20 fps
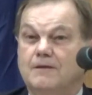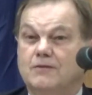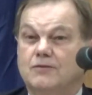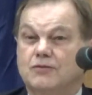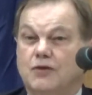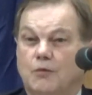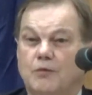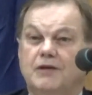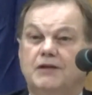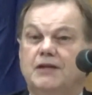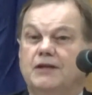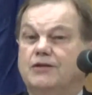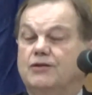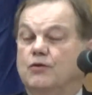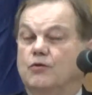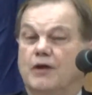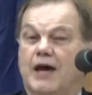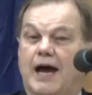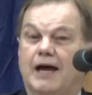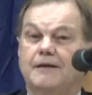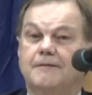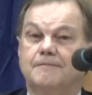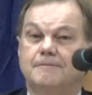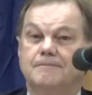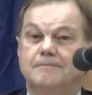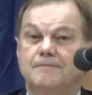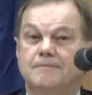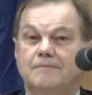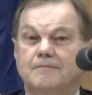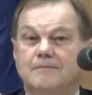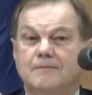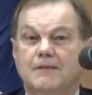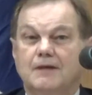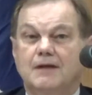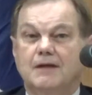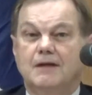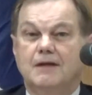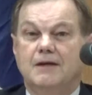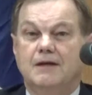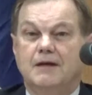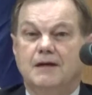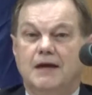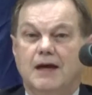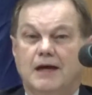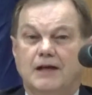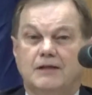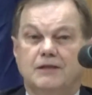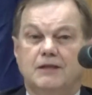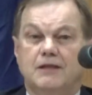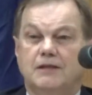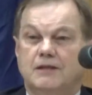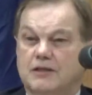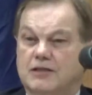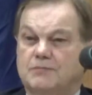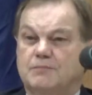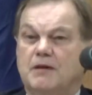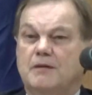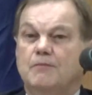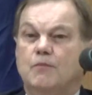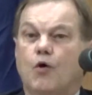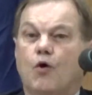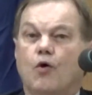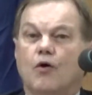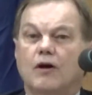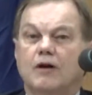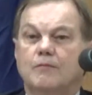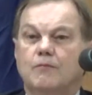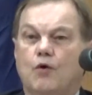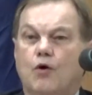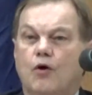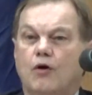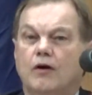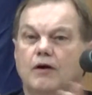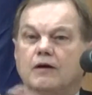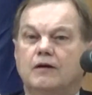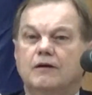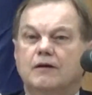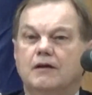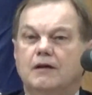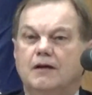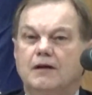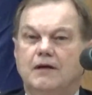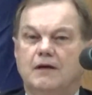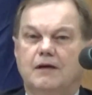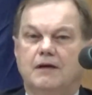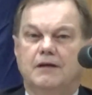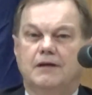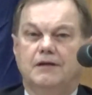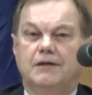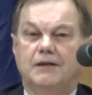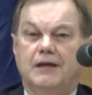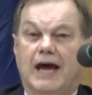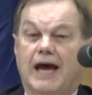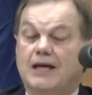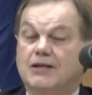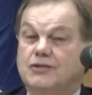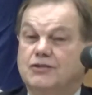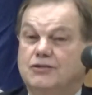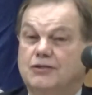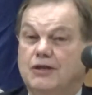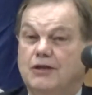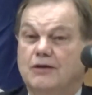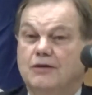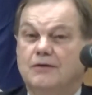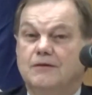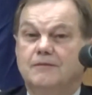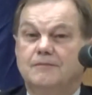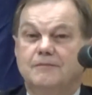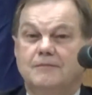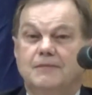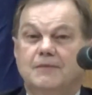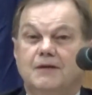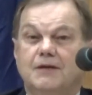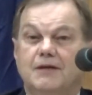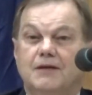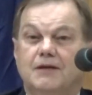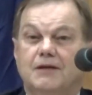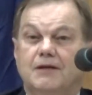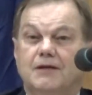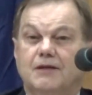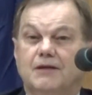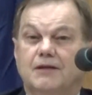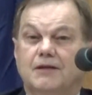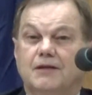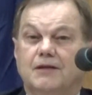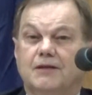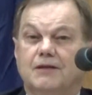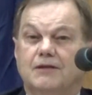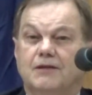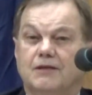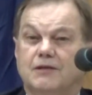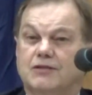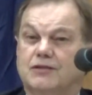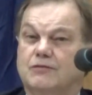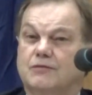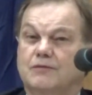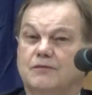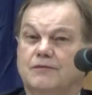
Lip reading: So we did do that, and there's been more and more. Last year, this